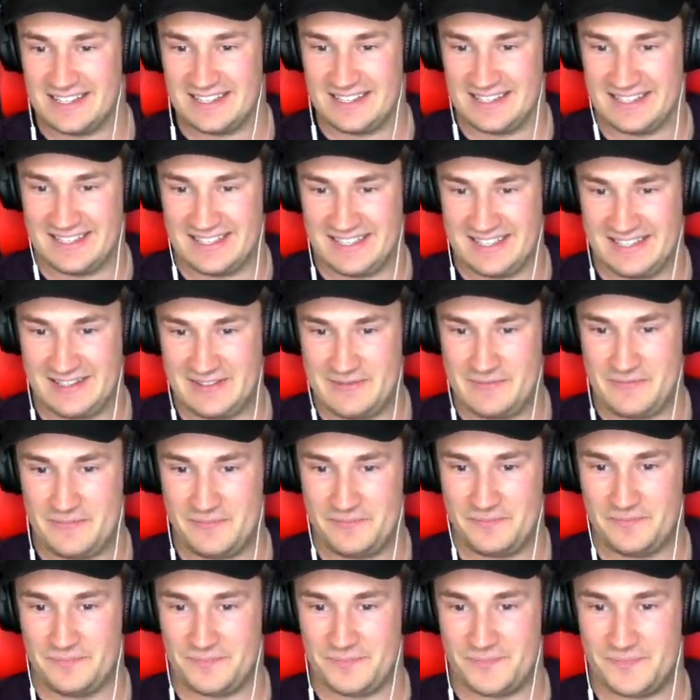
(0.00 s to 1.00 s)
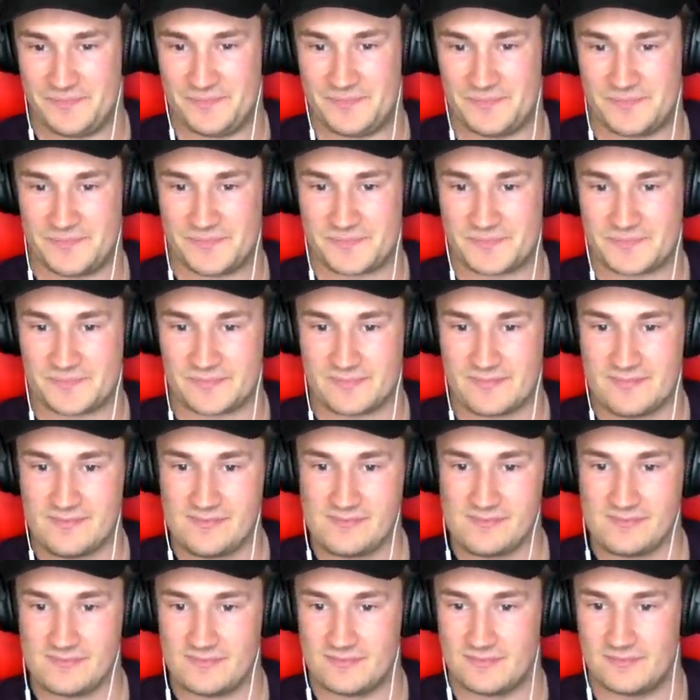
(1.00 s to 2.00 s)
Back to his feet again.
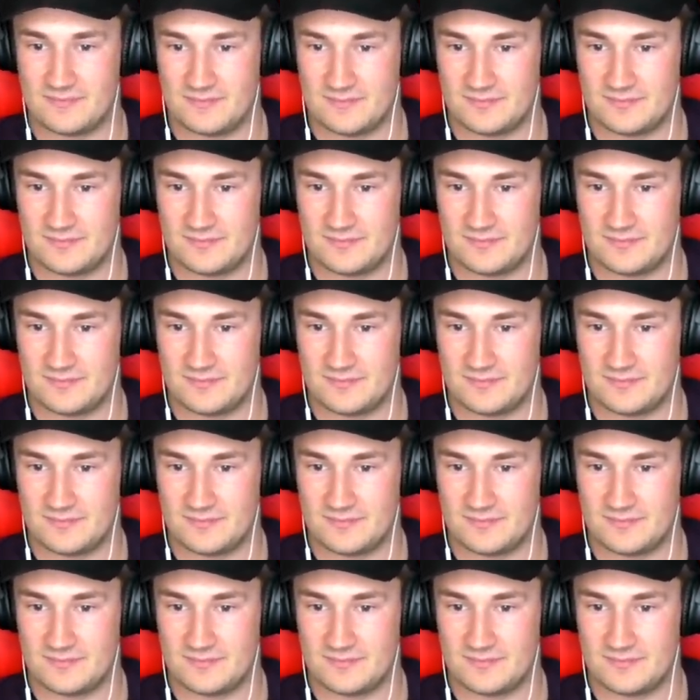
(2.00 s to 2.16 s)
Amazing.